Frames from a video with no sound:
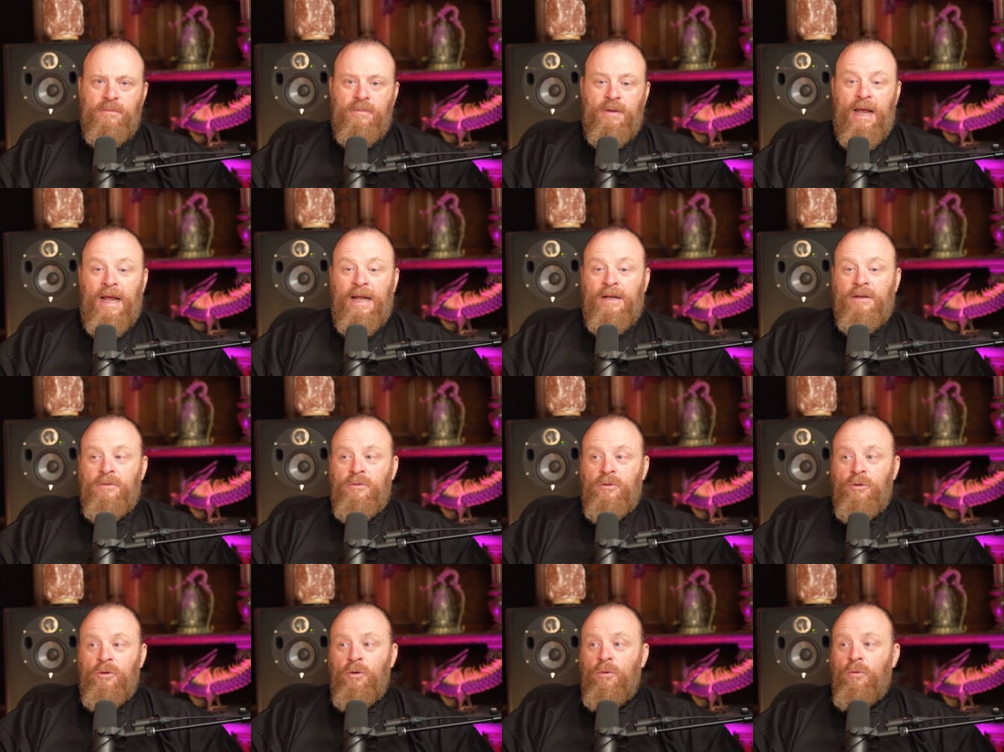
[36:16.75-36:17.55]
And
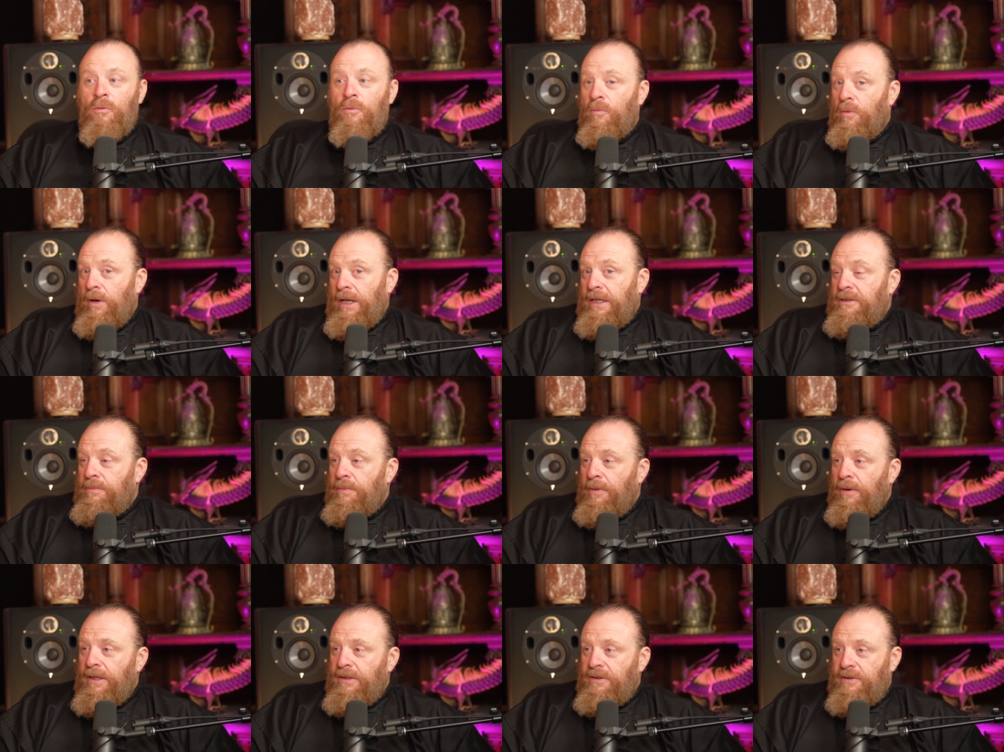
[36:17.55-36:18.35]
you
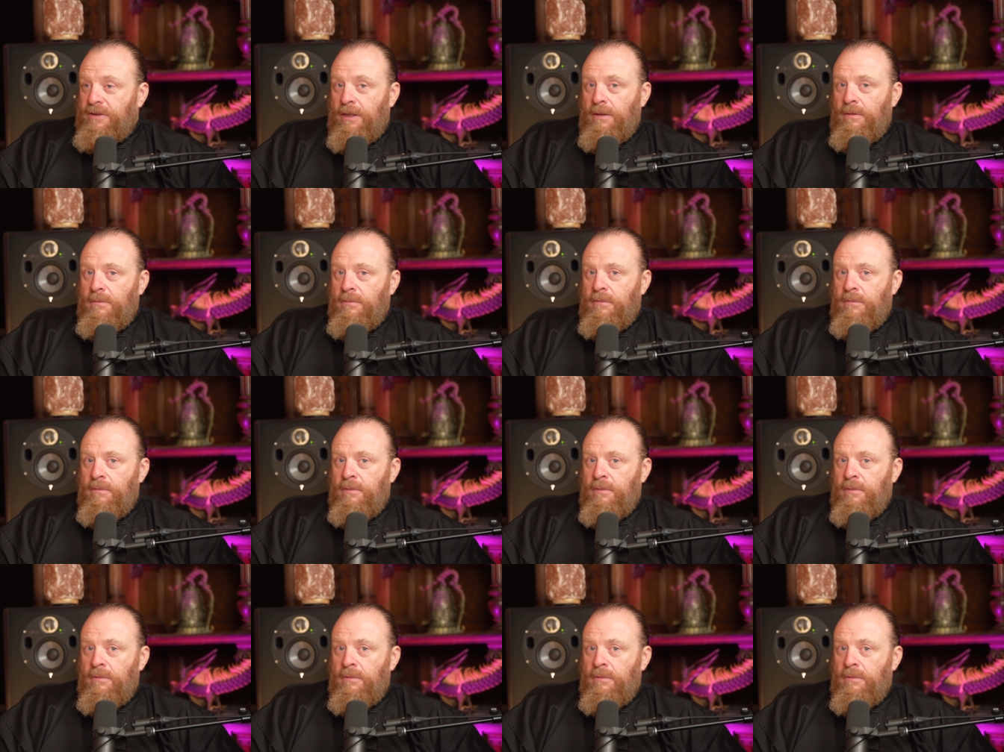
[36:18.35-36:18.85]
experience it.